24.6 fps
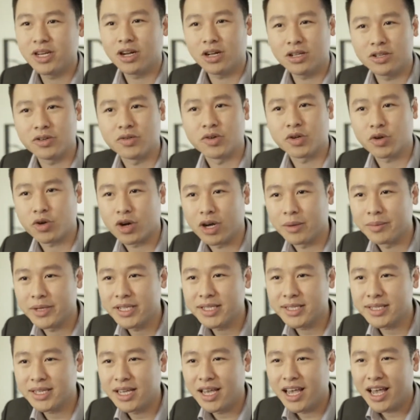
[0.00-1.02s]
meet all the
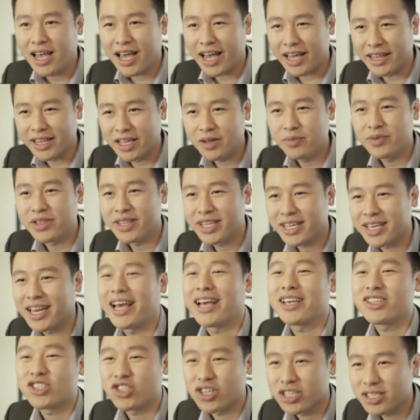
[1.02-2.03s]
requirements, and then we take an
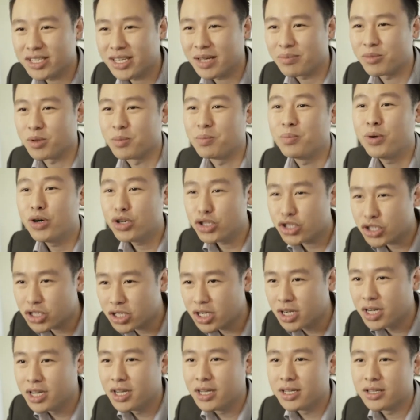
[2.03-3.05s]
extra step to push
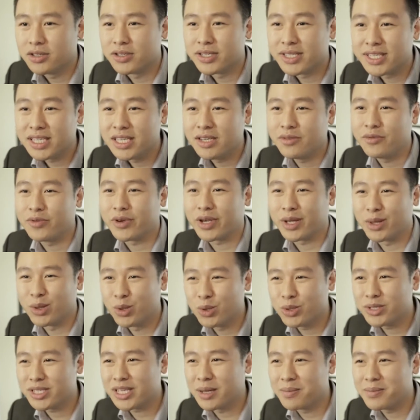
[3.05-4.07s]
to see if you can
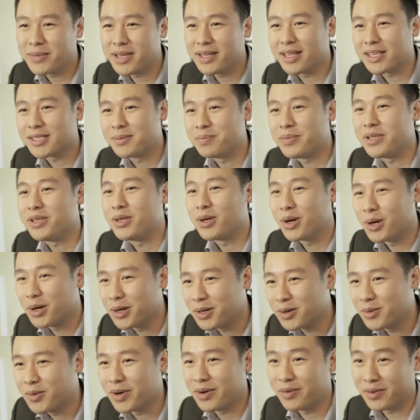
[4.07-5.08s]
do something that's
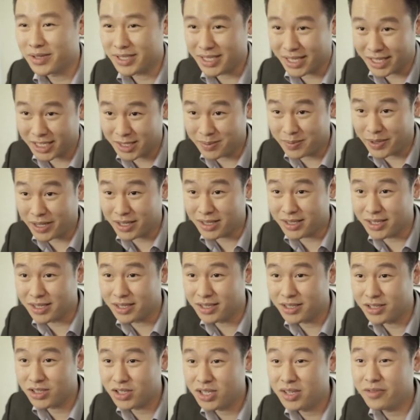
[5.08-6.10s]
beyond what was expected.
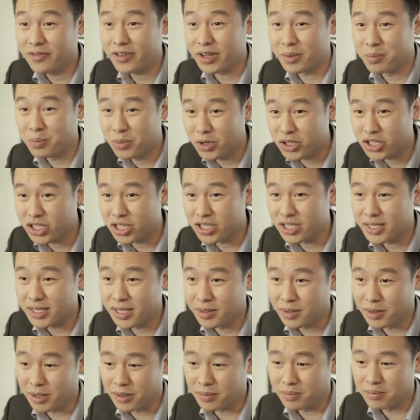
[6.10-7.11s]
See if you can push and
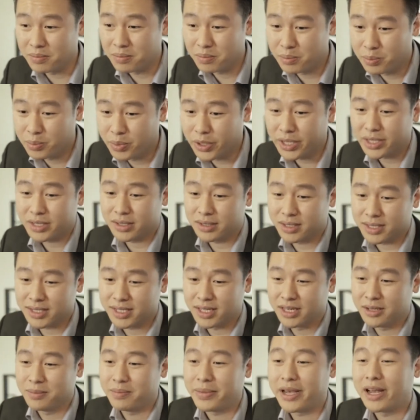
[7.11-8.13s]
break the
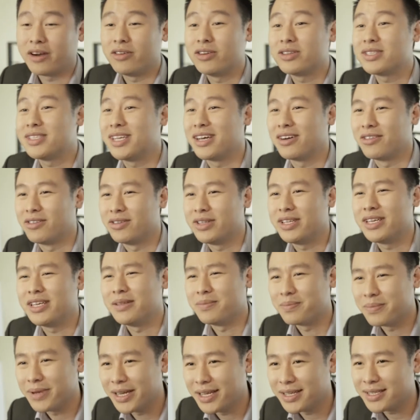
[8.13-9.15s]
certain barriers that are already in
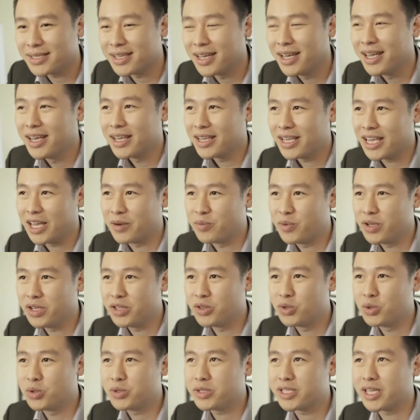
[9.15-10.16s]
place. Can we
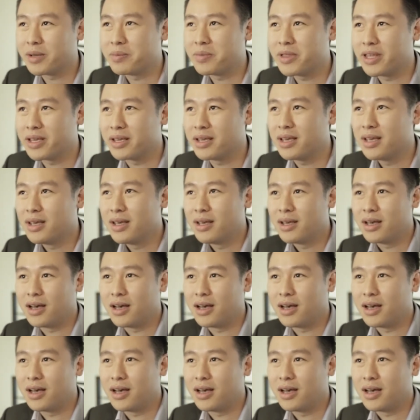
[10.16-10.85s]
do something